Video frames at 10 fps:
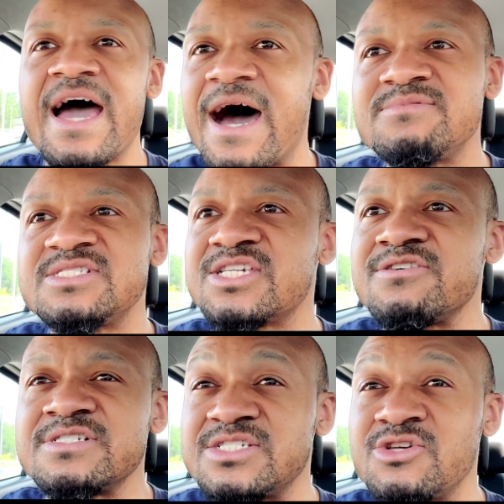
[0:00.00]
I'm just
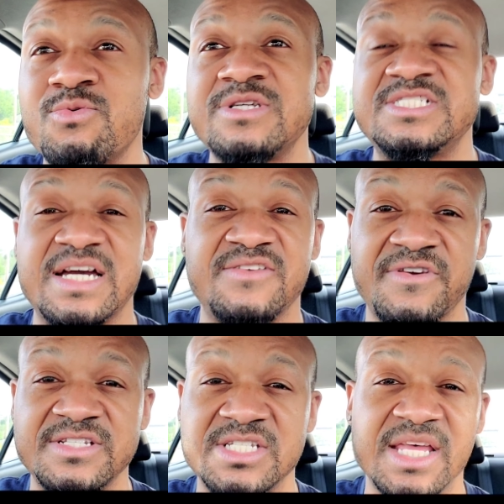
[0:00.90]
curious to know what Giants
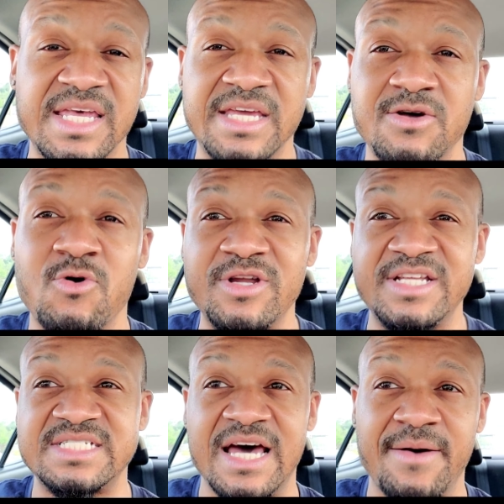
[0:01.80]
fans are thinking on
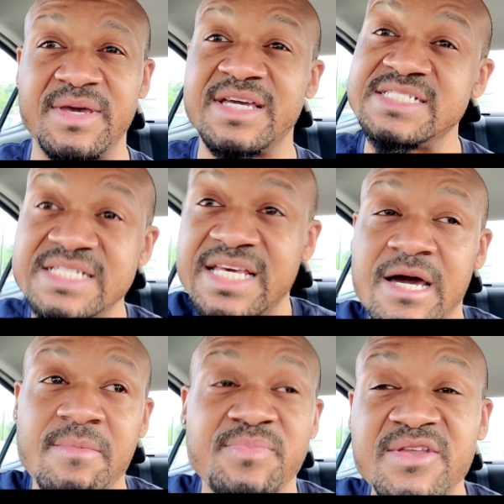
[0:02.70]
this topic because it did
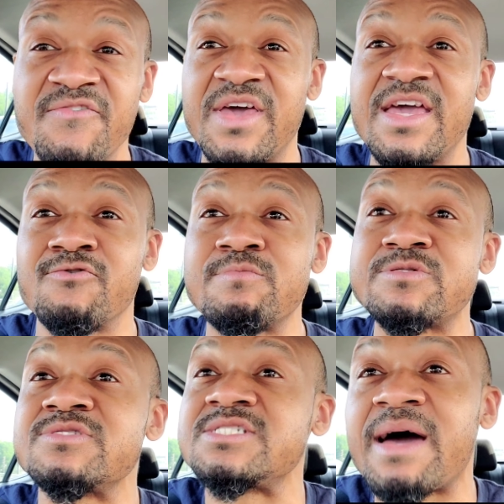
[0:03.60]
come up in a fan group,
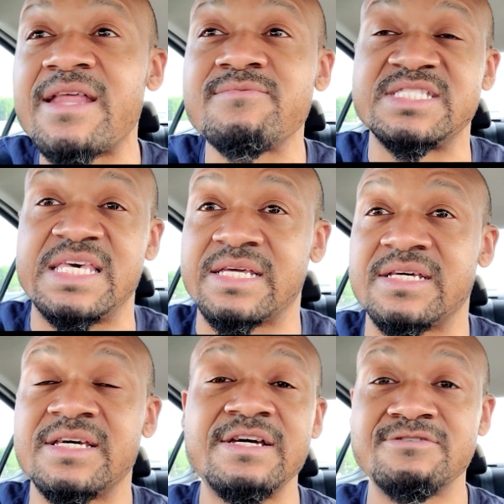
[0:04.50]
so somebody was thinking
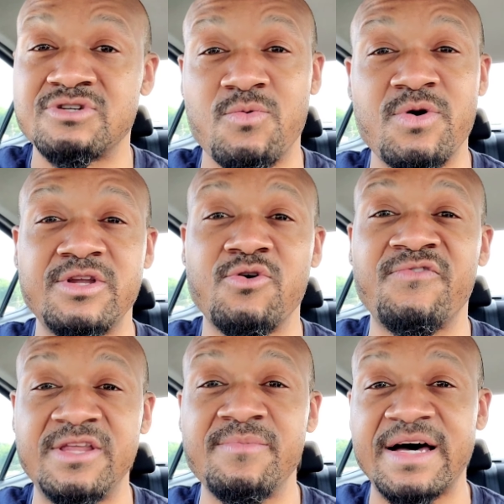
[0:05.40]
it. So I want to know if
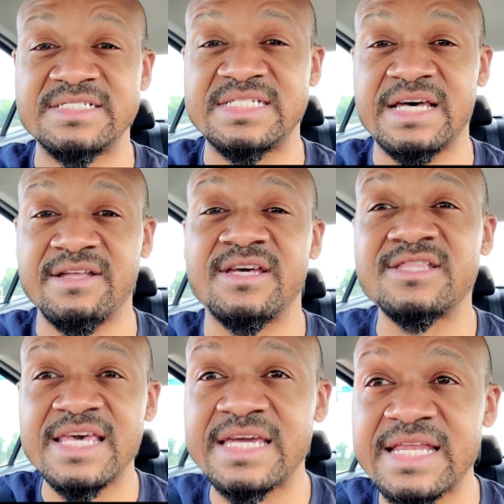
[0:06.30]
anybody else is out there
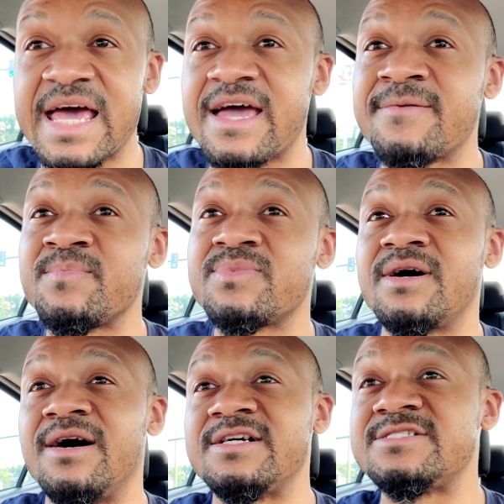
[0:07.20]
thinking that.
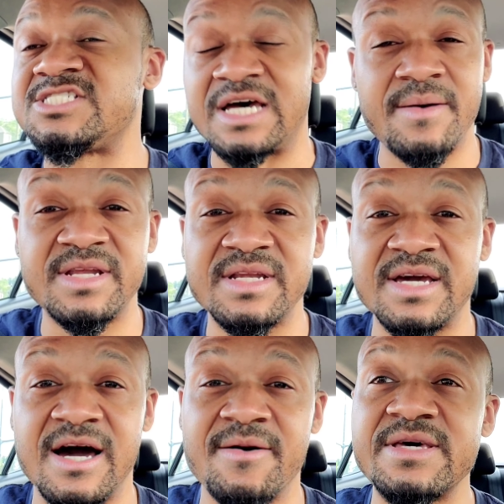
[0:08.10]
Uh, chiming in the
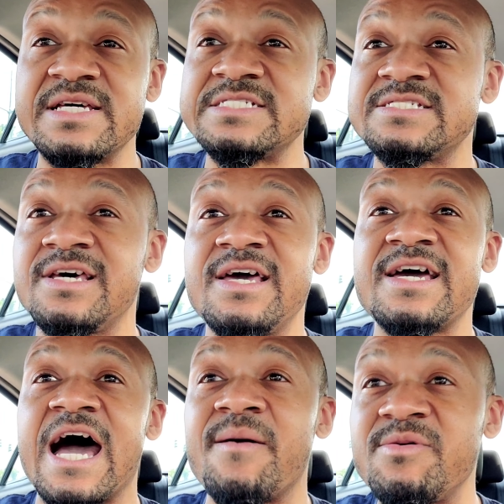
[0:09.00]
comments.
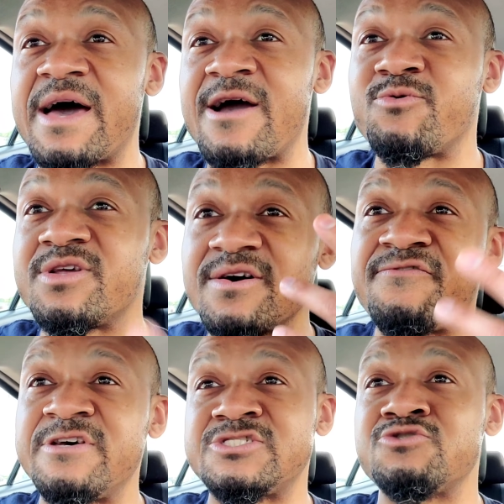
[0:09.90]
I'll be back with an
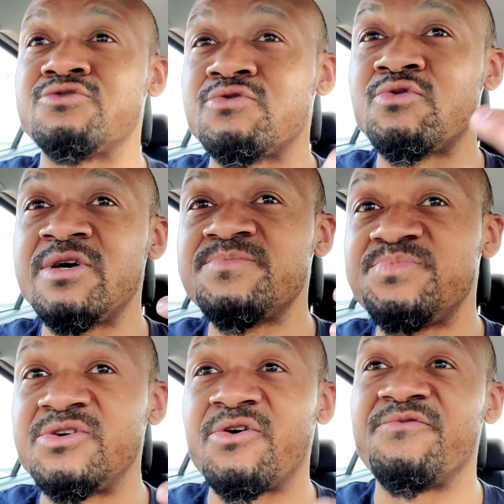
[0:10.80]
official,
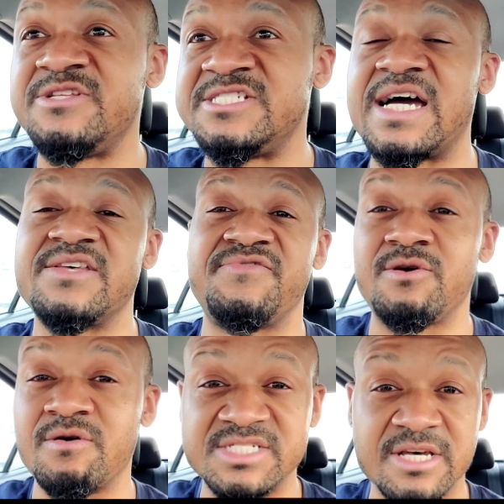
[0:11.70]
you know, Giants
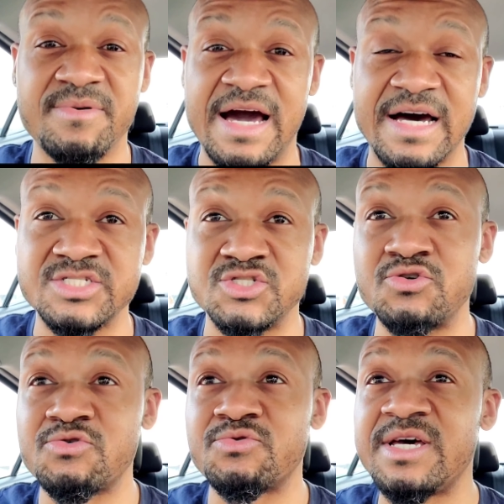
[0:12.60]
video of some kind
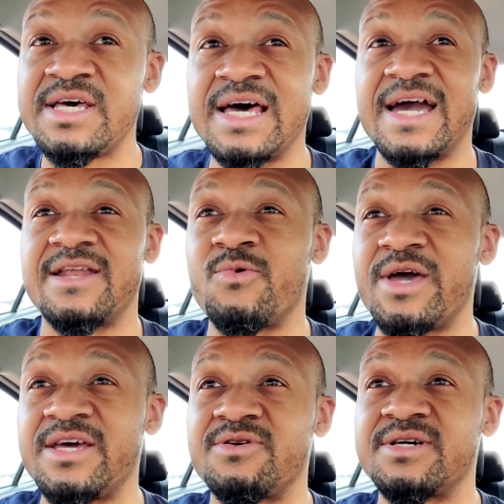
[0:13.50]
soon. I got to
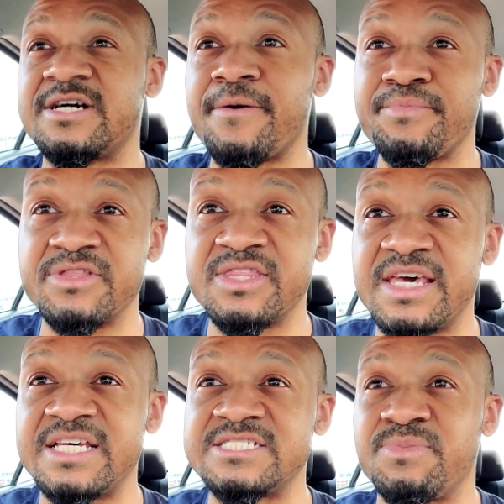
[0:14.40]
weigh in on a couple of
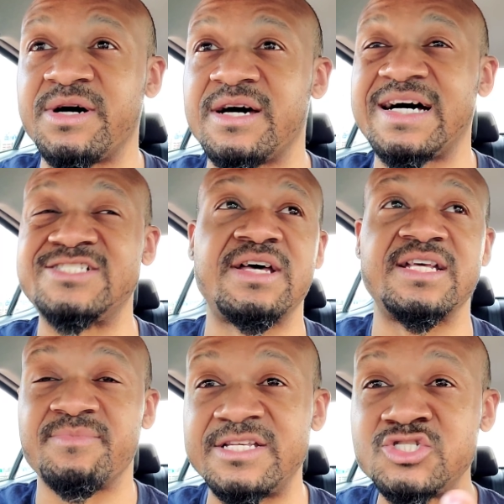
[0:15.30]
things, but uh, I try not
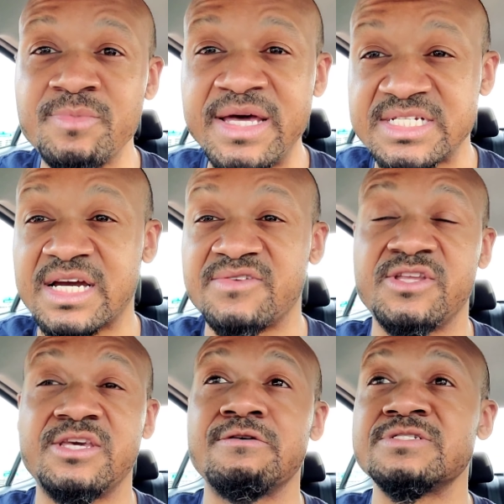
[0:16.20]
to make too many Giants
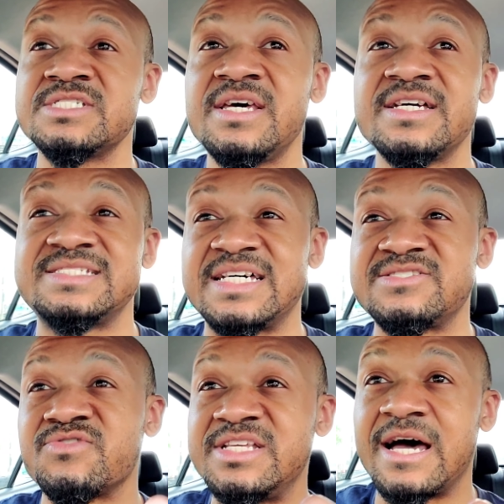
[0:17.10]
videos because that's
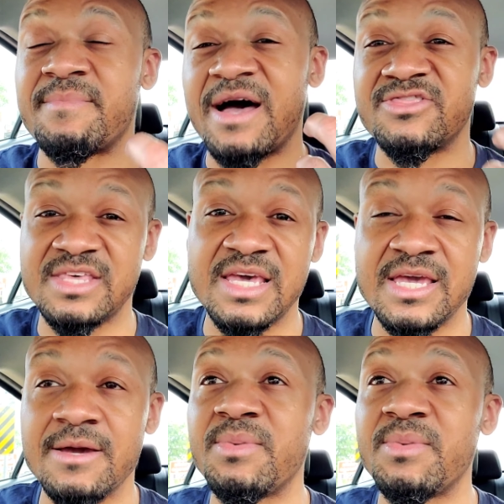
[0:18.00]
really not my thing.